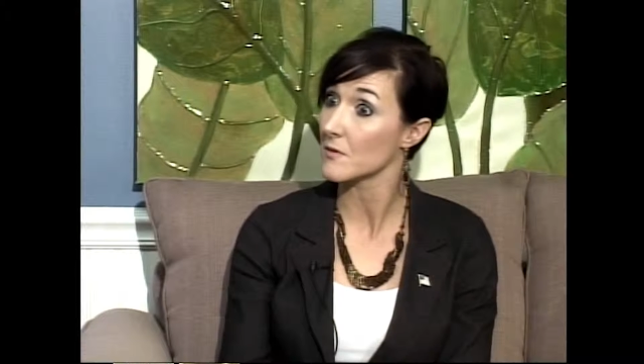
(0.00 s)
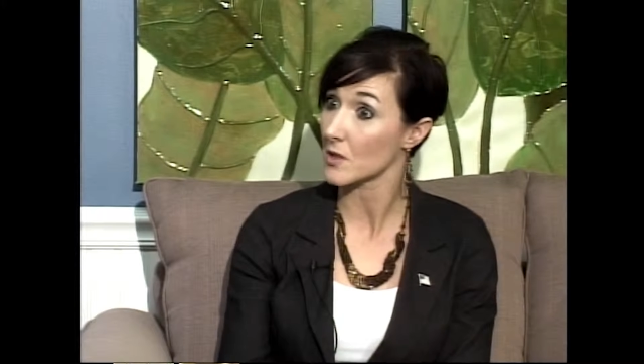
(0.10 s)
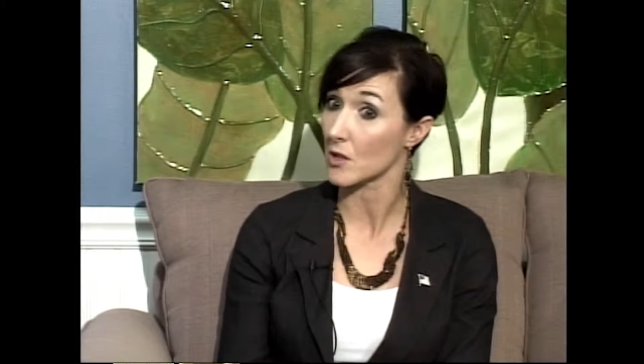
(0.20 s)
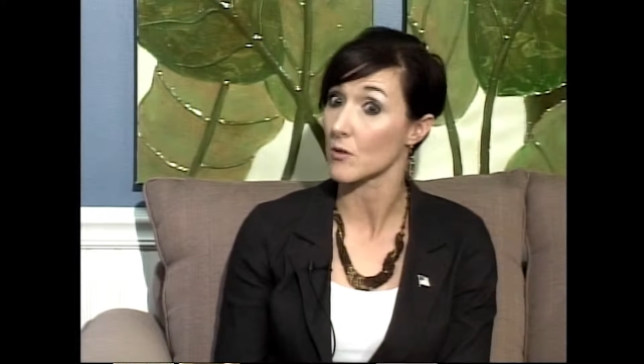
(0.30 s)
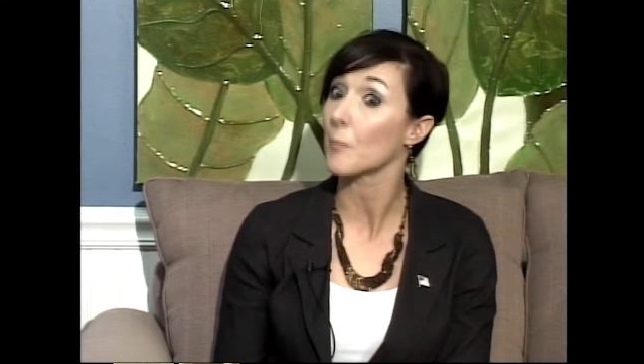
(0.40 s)

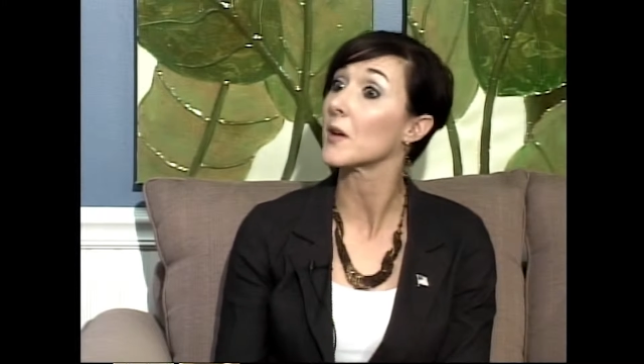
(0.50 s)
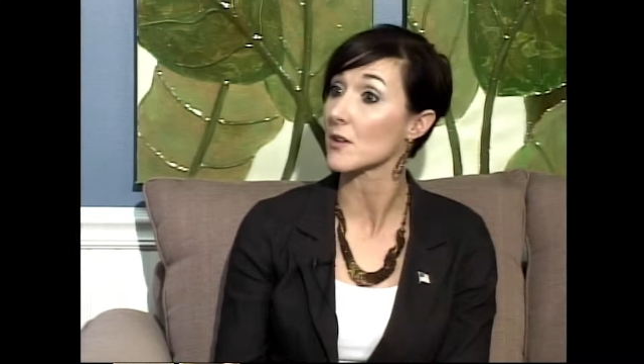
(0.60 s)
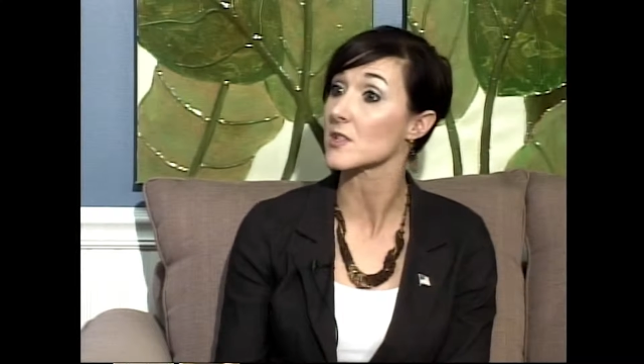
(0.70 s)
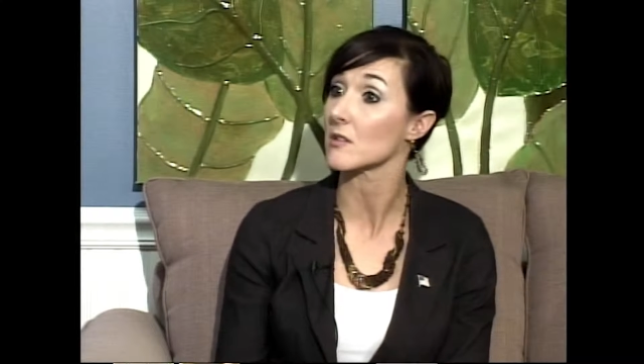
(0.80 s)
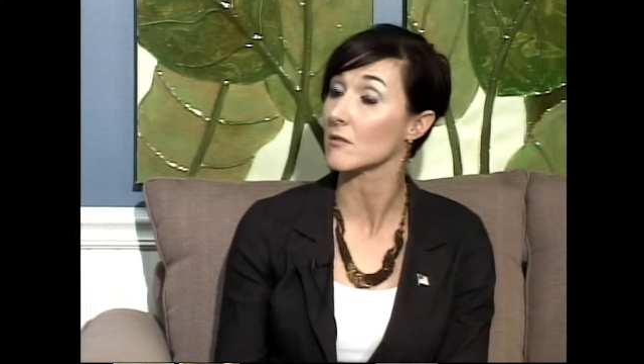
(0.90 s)
you know,
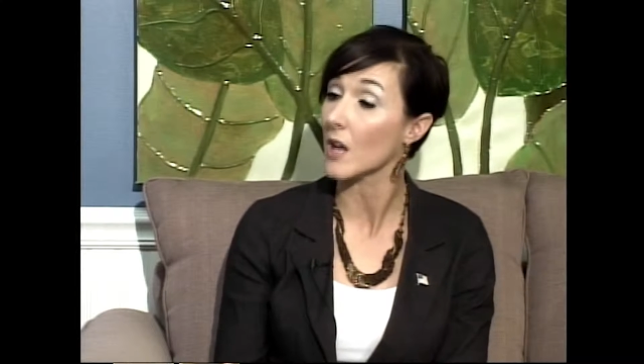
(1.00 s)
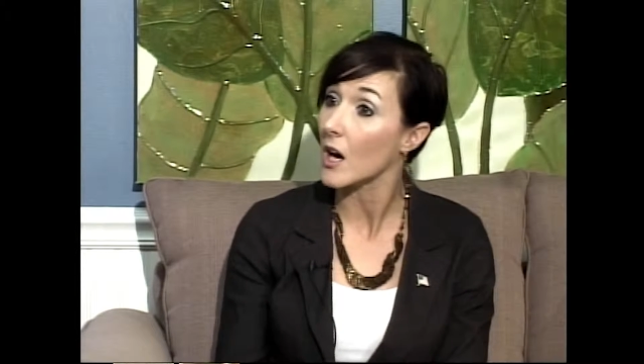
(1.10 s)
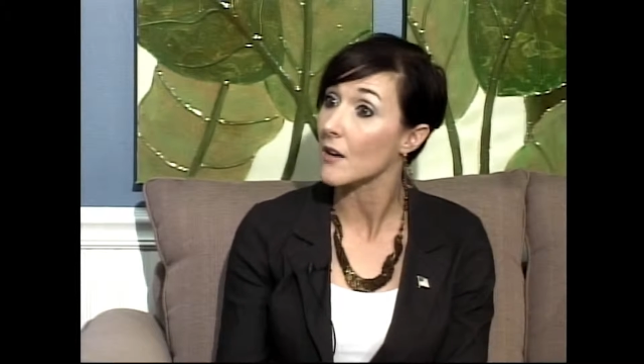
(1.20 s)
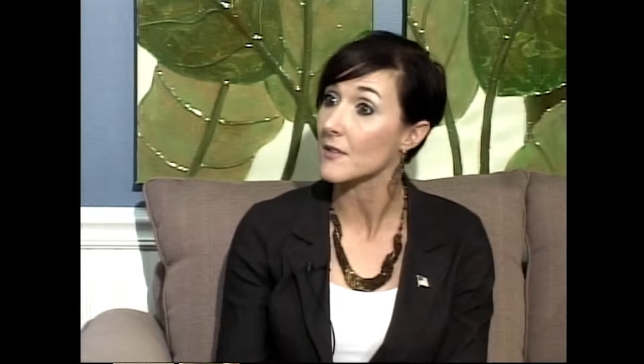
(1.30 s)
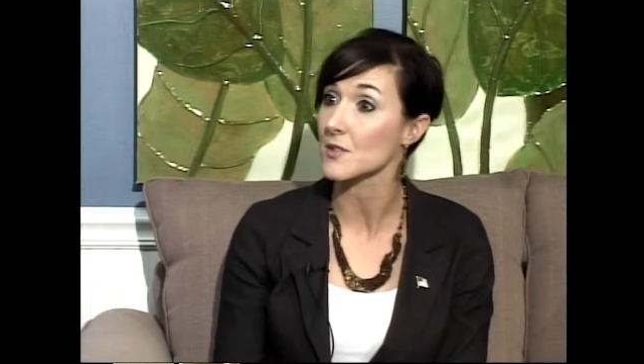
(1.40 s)
appear to
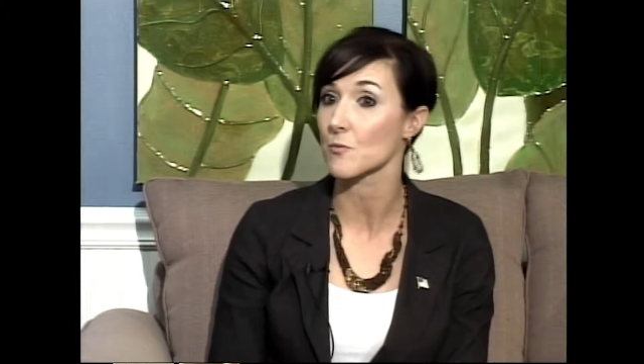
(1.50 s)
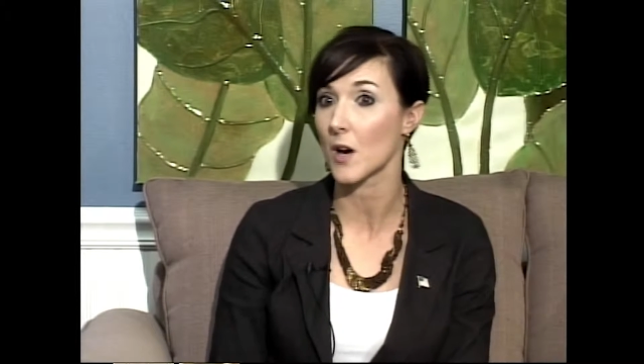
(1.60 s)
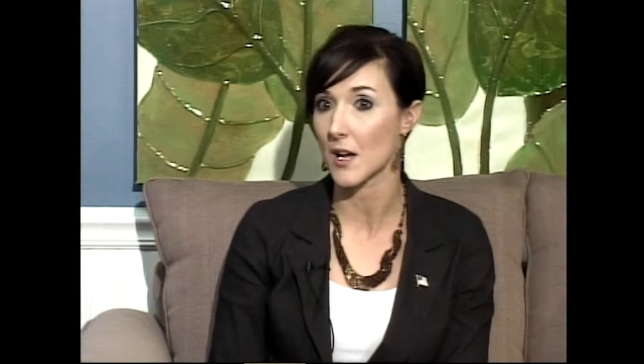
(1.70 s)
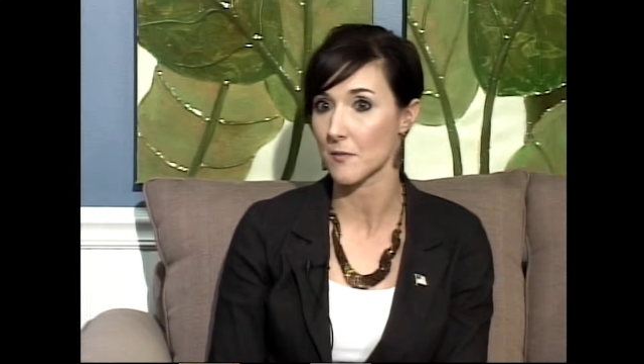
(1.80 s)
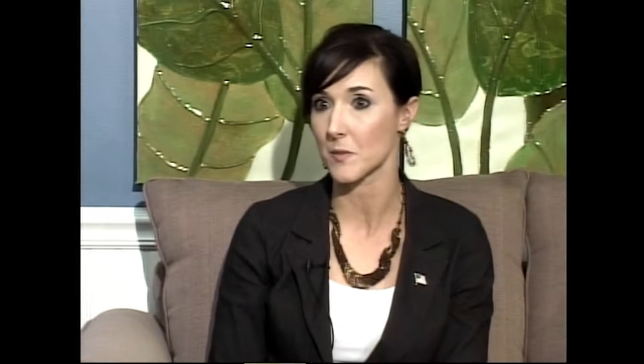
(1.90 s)
love his
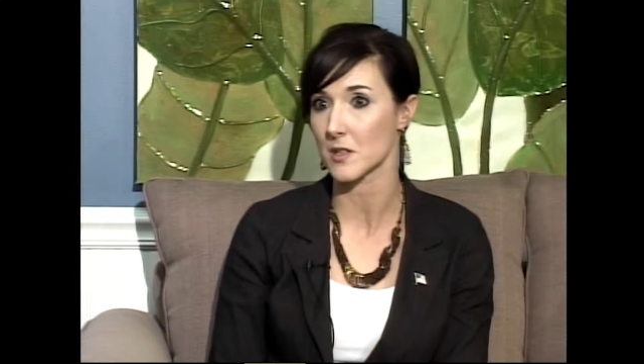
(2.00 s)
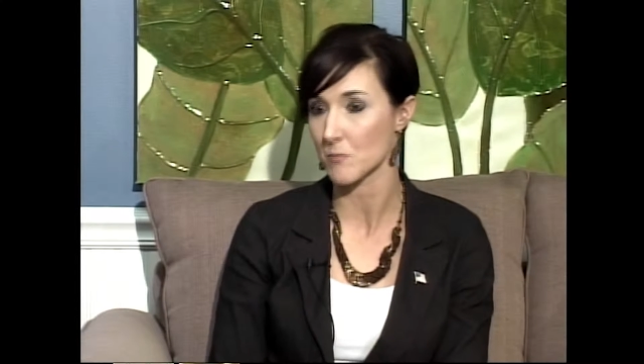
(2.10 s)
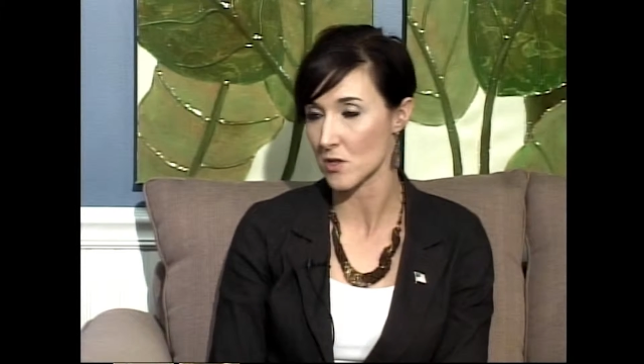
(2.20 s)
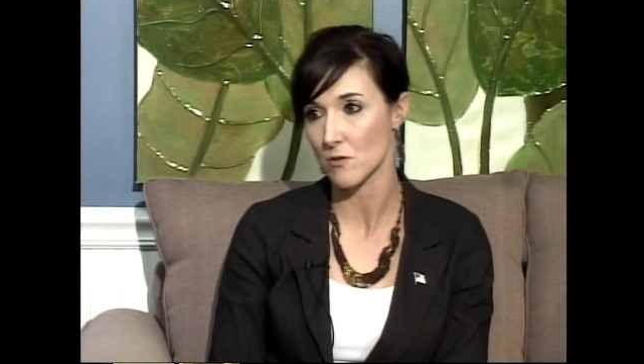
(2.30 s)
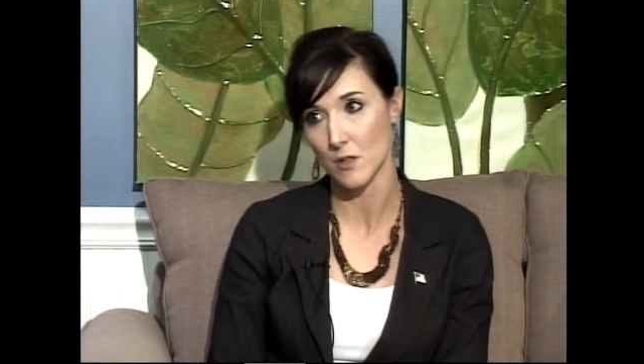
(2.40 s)
wife, but the
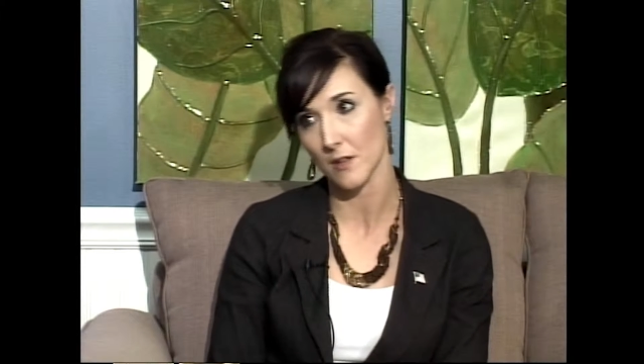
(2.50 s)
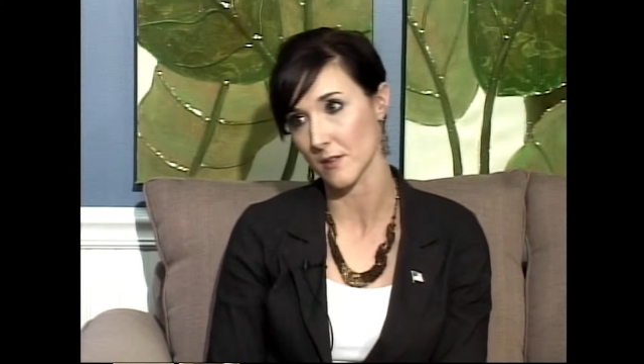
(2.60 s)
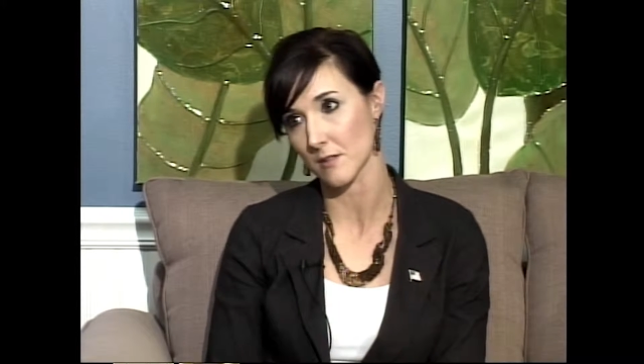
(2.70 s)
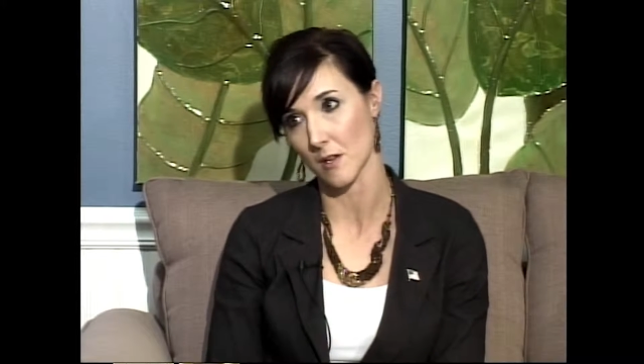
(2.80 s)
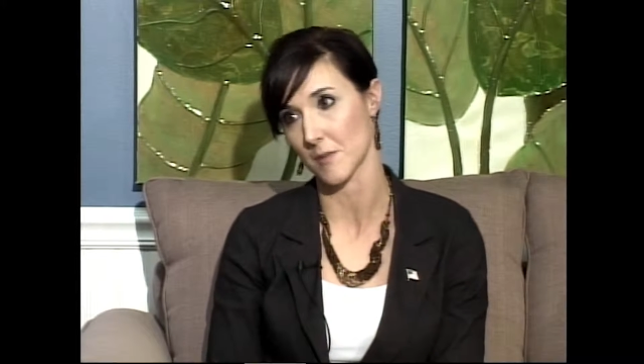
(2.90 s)
majority of
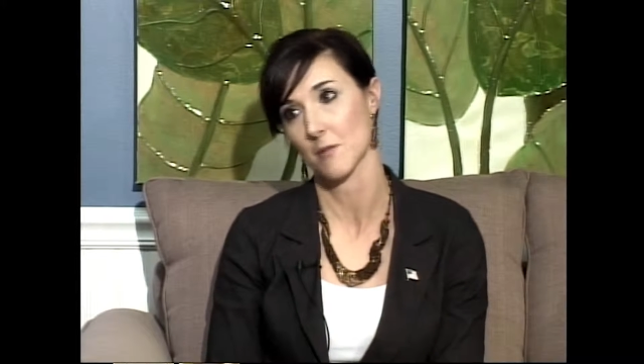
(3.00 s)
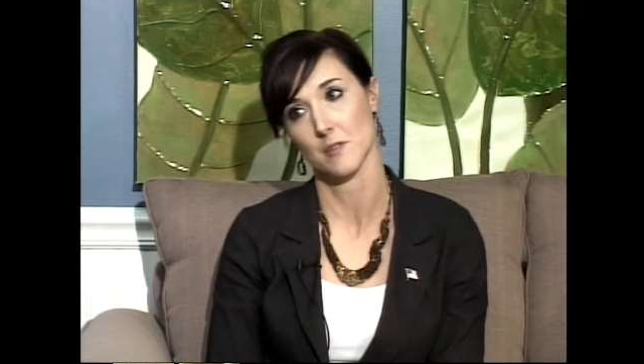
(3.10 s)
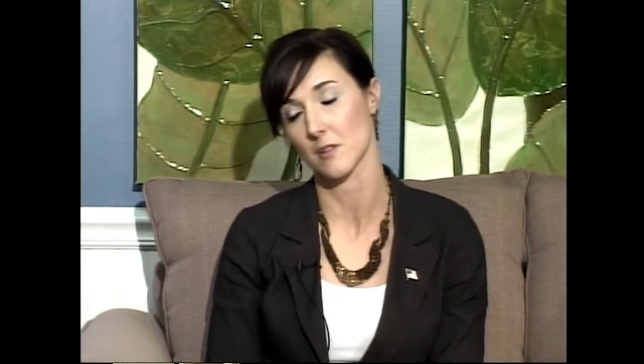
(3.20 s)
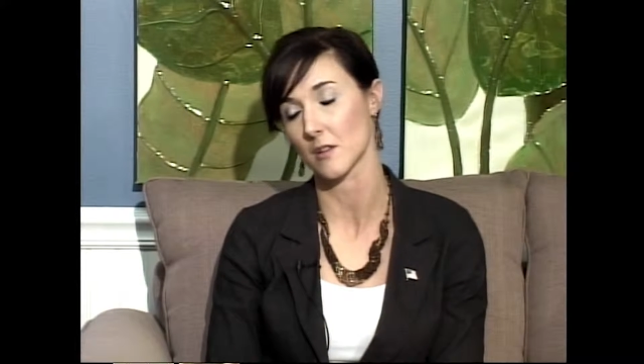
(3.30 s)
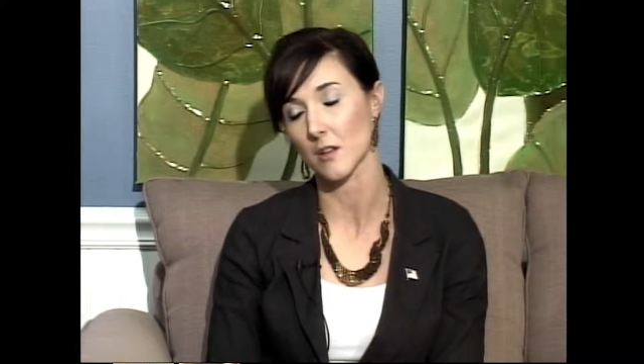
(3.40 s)
the time that
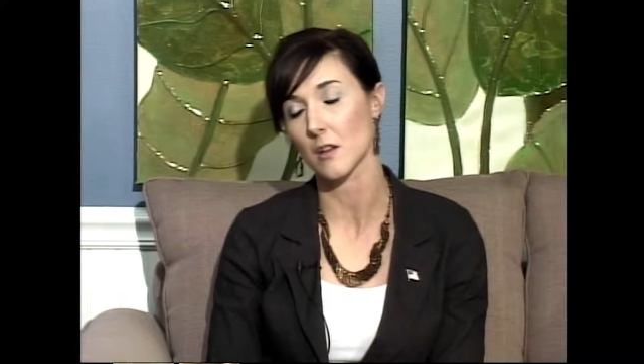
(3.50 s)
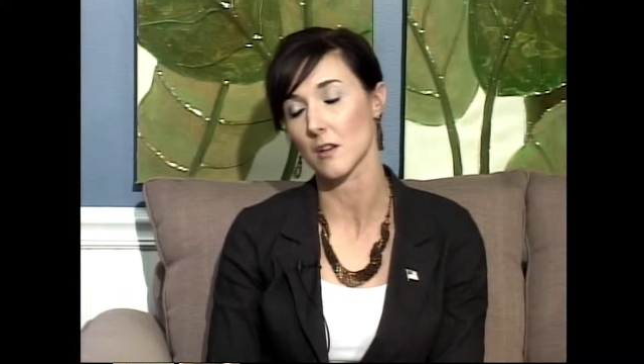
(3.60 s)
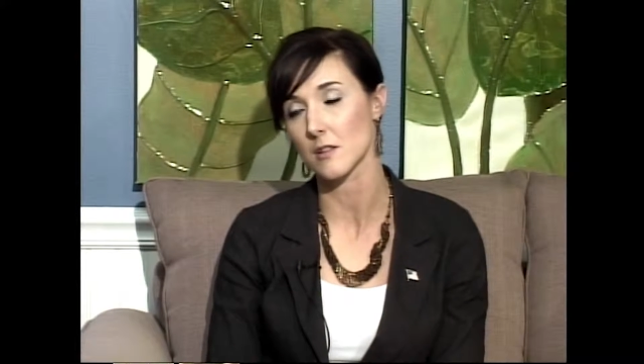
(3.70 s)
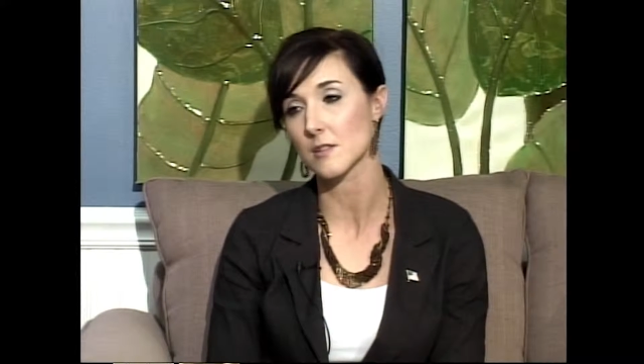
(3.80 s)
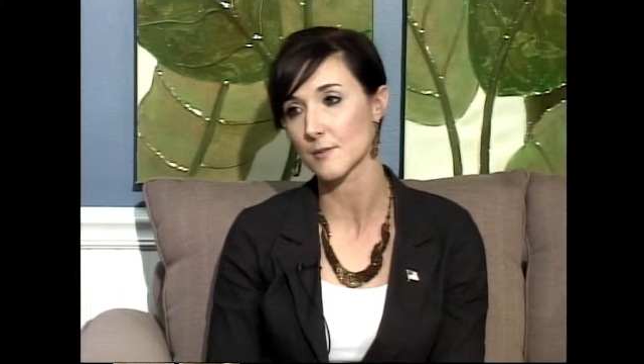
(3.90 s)
was not the
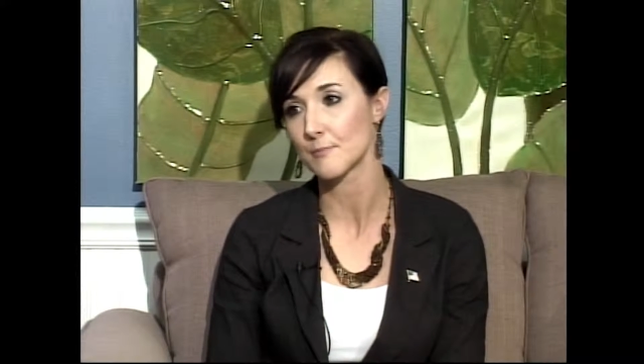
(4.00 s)
case.